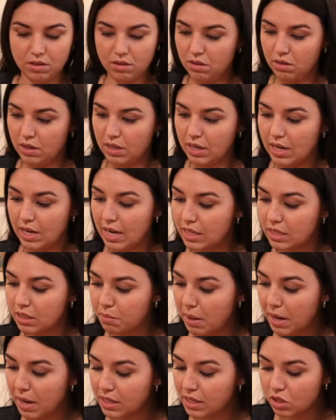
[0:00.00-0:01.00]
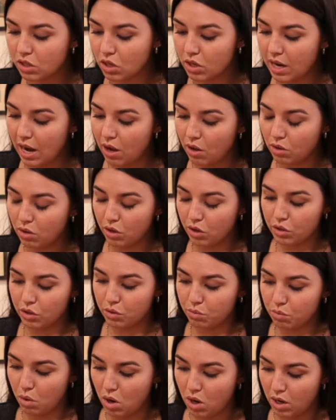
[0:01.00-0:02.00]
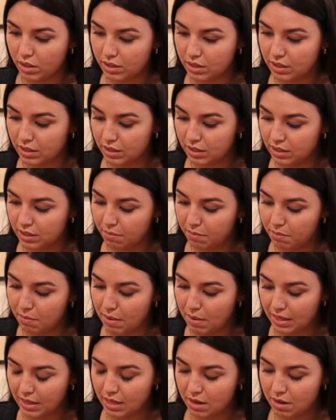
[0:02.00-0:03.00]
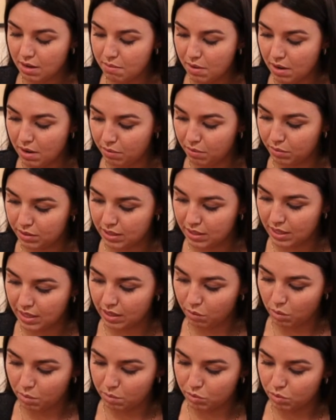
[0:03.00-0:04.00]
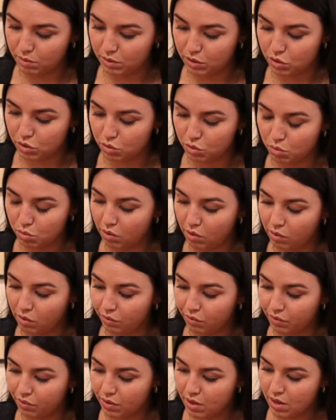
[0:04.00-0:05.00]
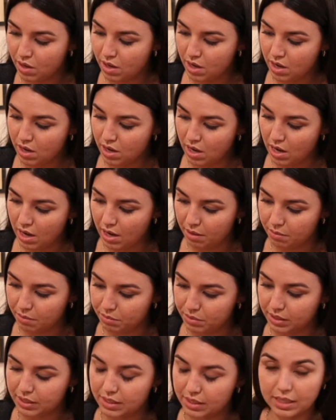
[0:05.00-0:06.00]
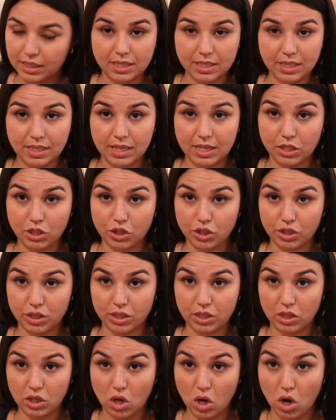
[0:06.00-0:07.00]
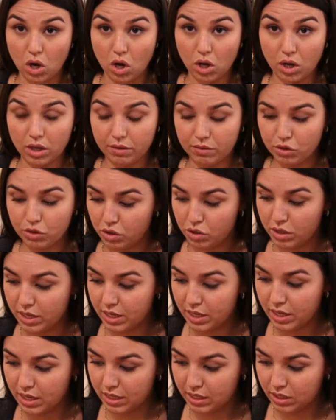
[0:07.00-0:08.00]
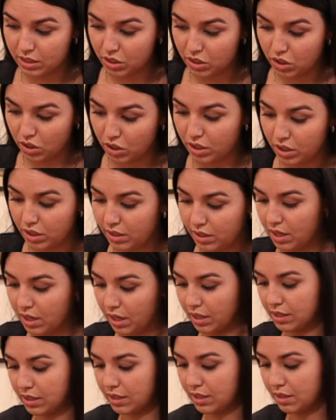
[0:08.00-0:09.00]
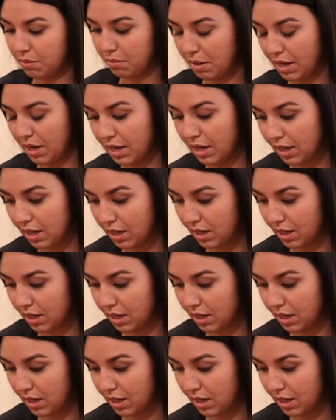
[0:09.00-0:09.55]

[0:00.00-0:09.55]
It depends on how long you want to make them. I would say anywhere between 12 to 16 inches long of string is good cuts to make.